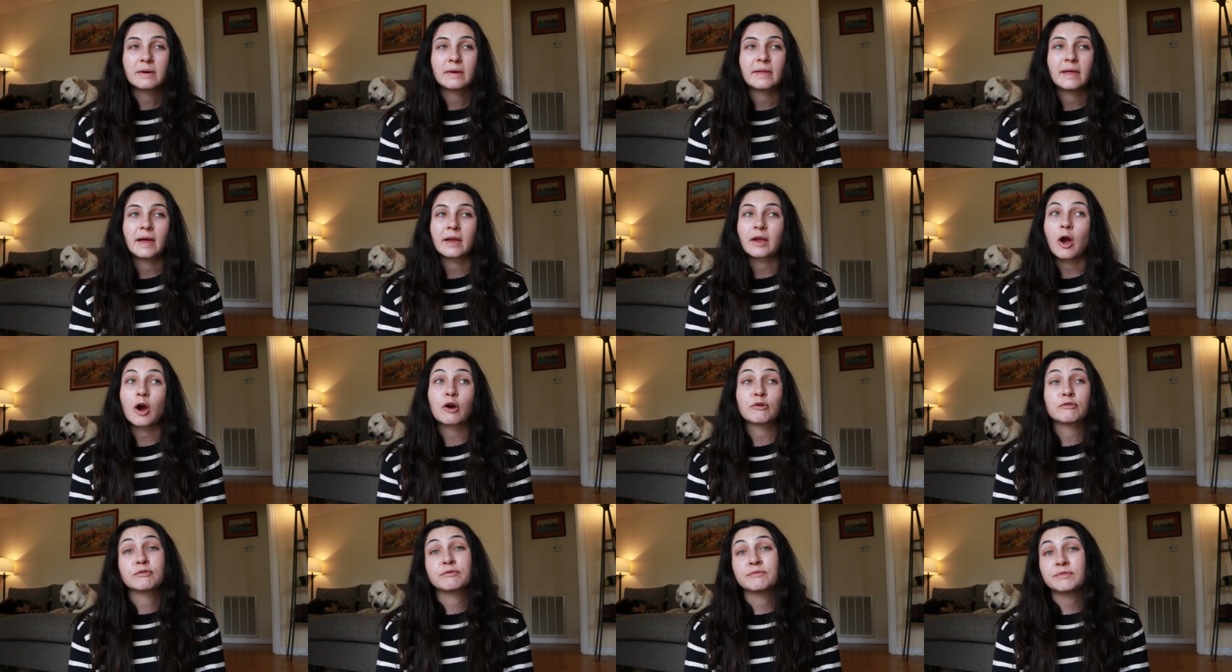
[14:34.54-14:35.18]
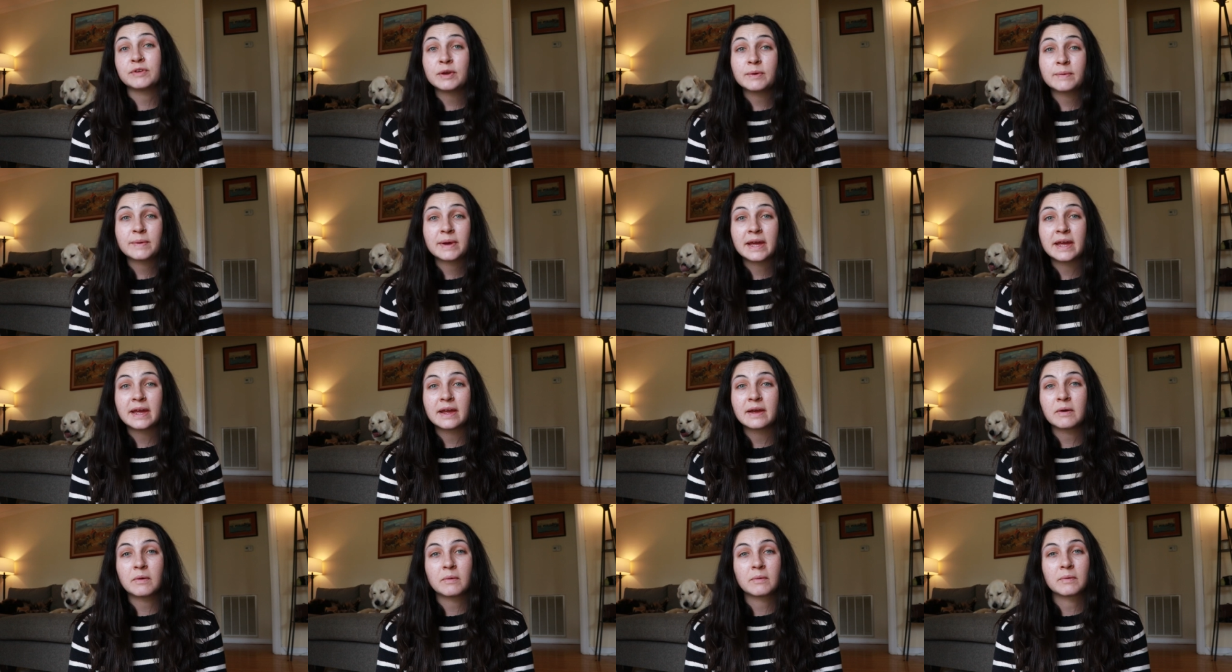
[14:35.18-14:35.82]
like are
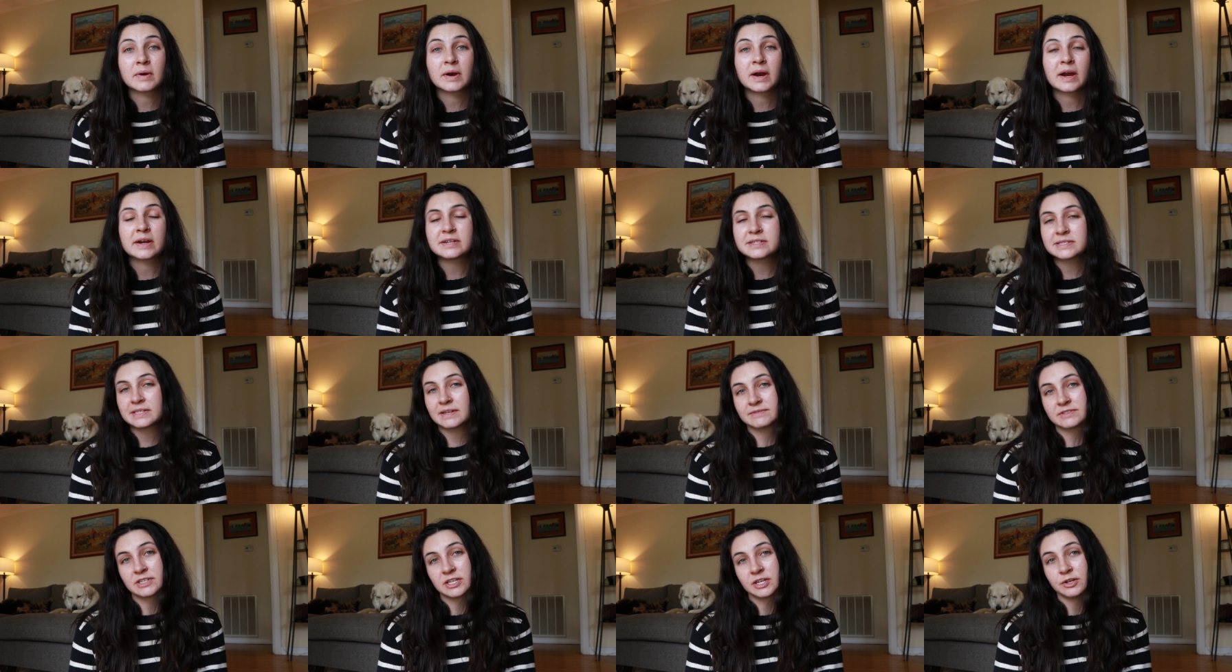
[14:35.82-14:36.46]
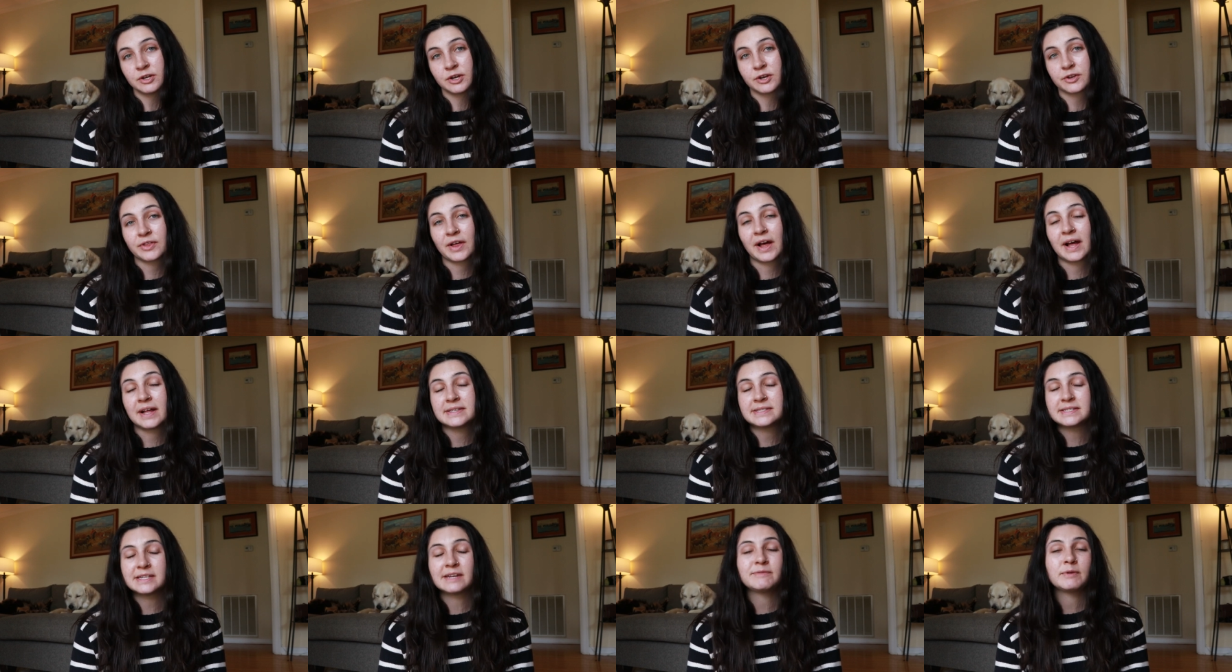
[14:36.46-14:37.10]
reviewing or I just love to know your
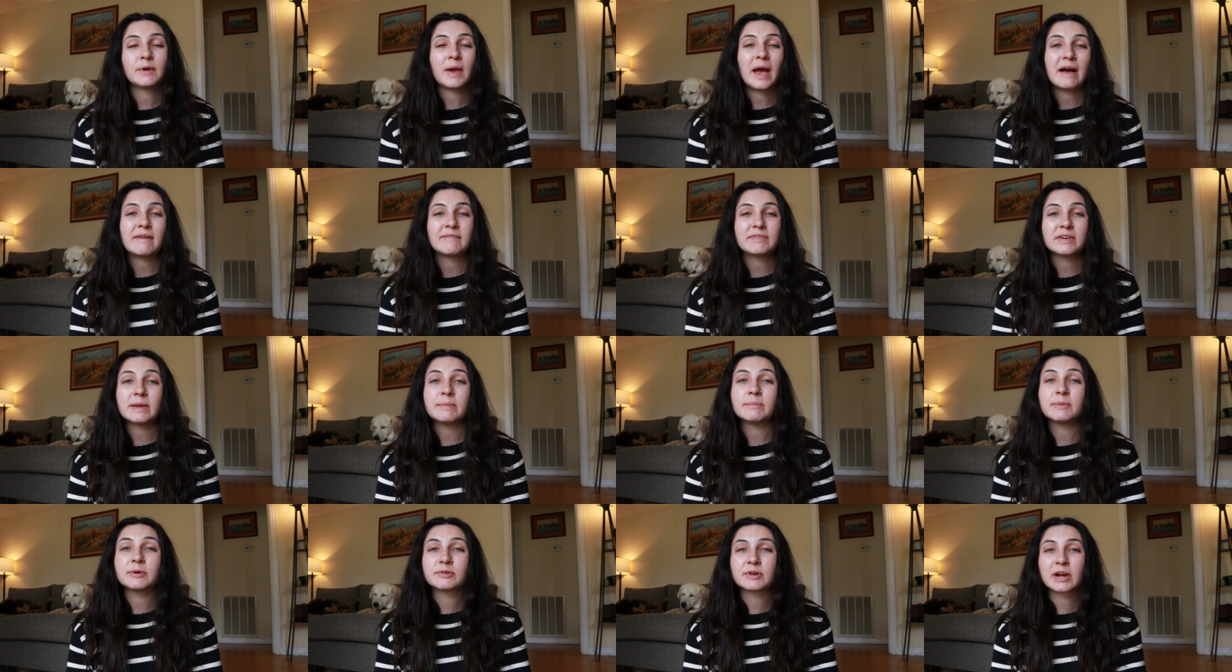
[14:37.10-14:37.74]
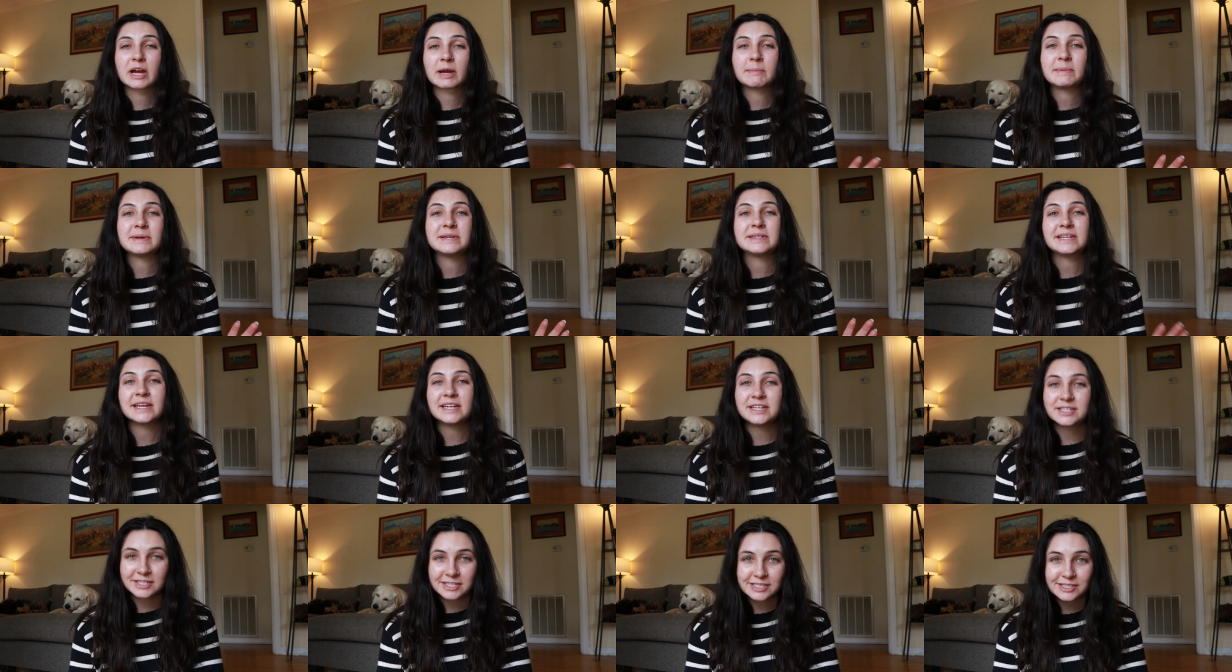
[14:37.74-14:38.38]
thoughts. If you have any book
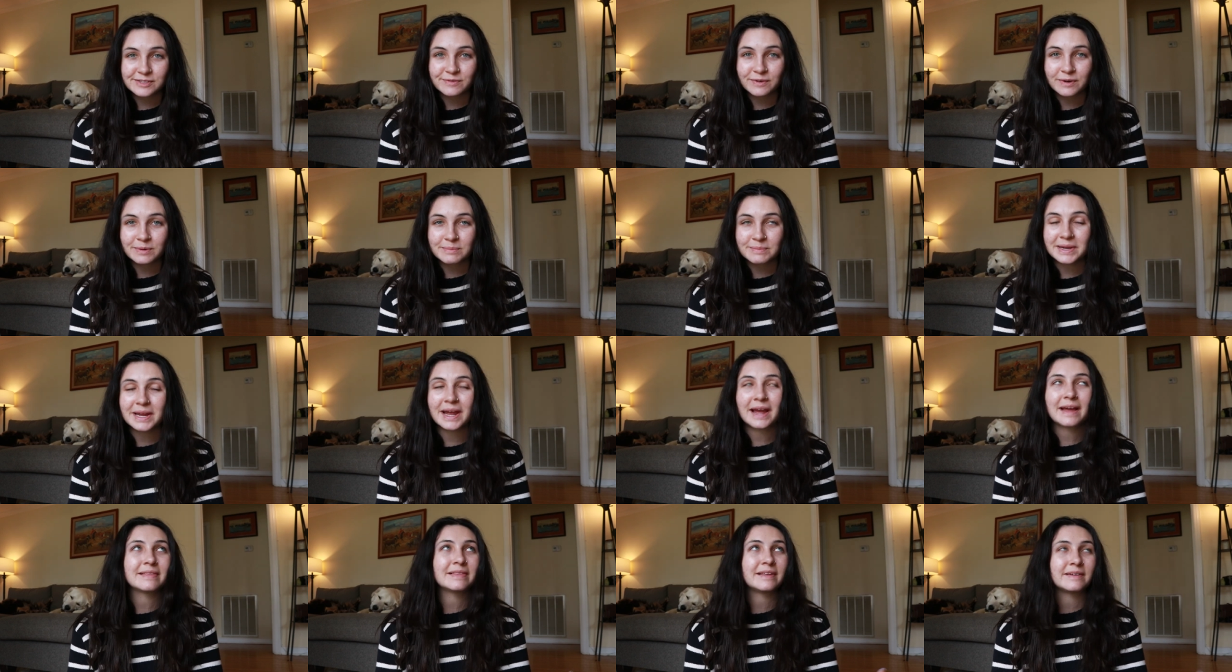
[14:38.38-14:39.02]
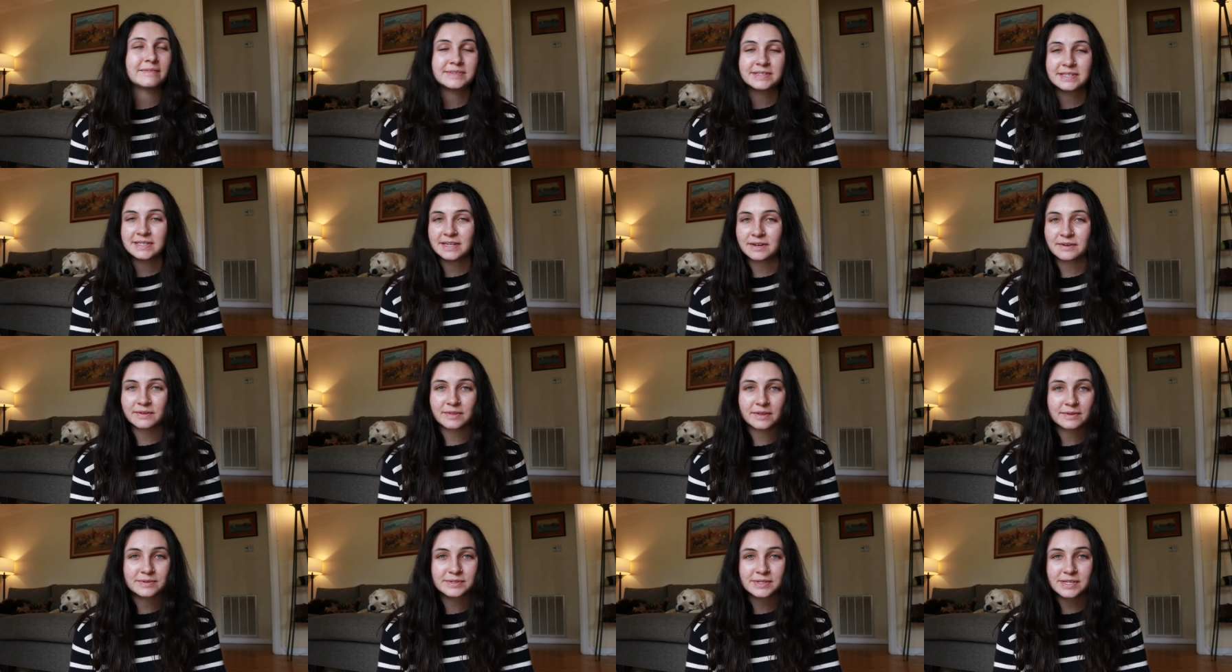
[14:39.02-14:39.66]
recommendations for me, I love to
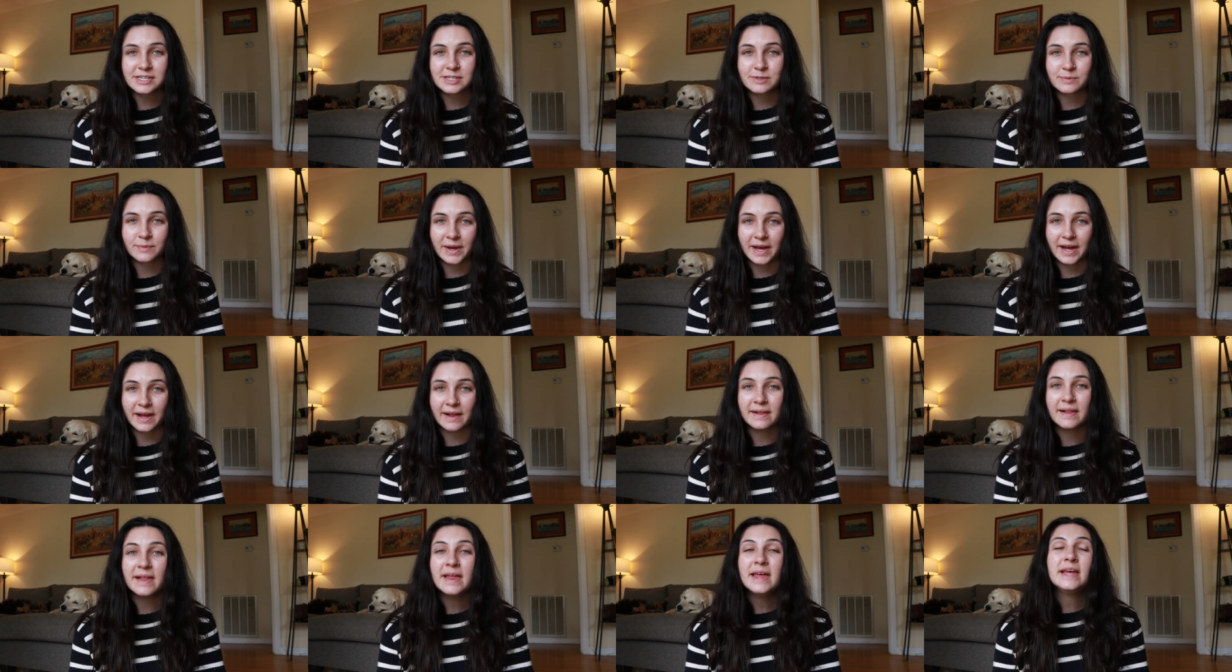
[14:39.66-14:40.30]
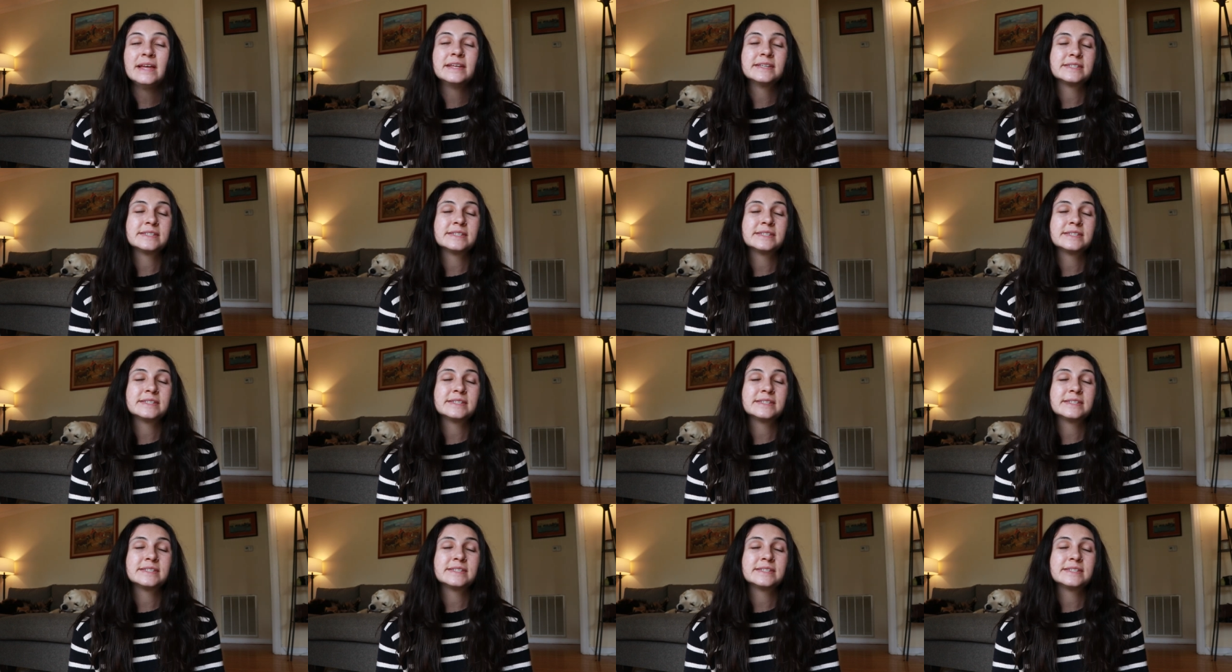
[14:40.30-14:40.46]
hear those as well.